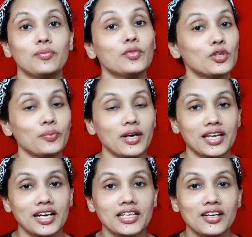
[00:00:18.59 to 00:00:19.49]
I will upload
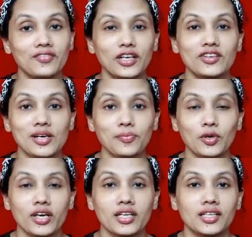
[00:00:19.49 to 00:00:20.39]
the videos in
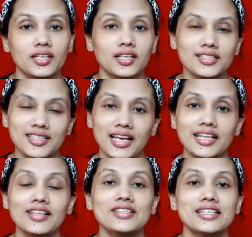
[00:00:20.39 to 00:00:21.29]
the videos. I
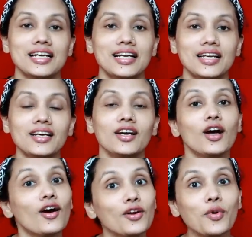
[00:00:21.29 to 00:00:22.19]
will upload
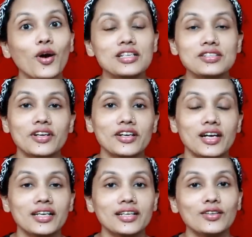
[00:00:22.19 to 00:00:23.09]
a bonus video
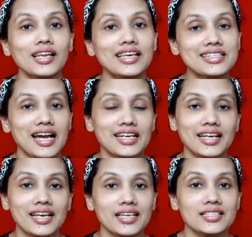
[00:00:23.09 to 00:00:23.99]
on
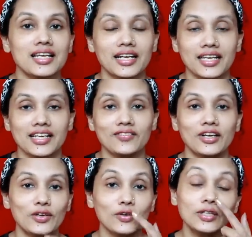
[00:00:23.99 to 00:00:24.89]
Saturday and Sunday at
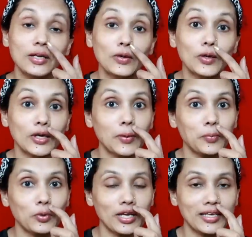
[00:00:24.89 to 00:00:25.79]
3
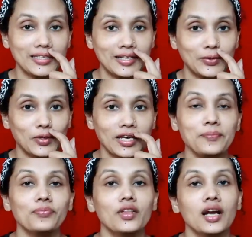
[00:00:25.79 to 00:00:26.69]
o'clock. Okay? So,
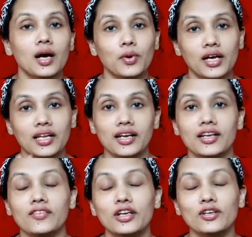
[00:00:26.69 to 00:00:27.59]
that's my
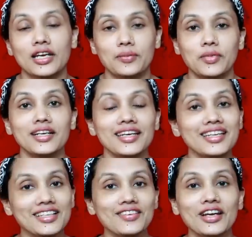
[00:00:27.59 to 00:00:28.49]
video timing. In
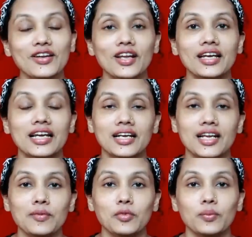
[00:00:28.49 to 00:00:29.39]
this video, I will tell
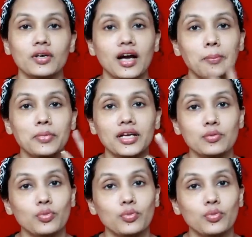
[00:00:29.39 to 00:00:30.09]
you about the update.